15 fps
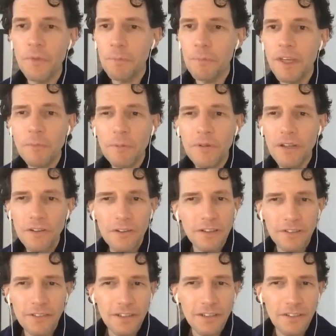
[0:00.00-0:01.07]
people that are
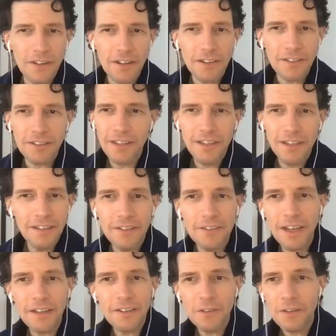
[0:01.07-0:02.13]
listening to us, they're
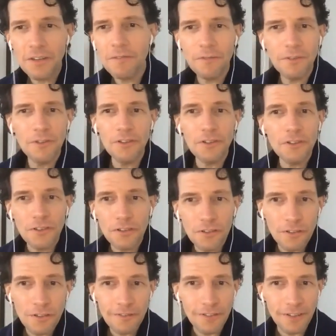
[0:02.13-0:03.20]
not looking for just the
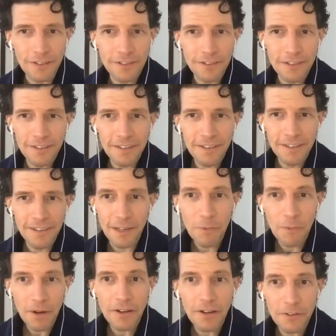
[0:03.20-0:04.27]
surface. They
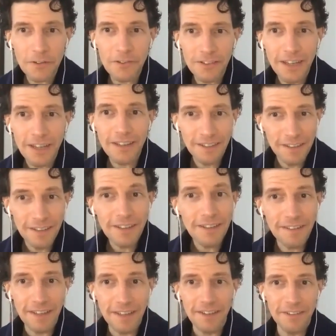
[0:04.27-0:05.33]
want to understand the
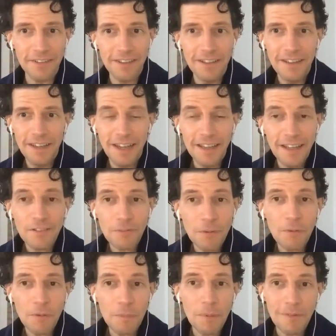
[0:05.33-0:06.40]
details, and that's what
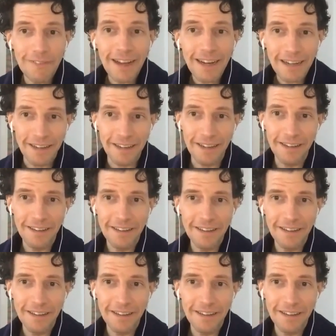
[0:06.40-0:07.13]
we're providing.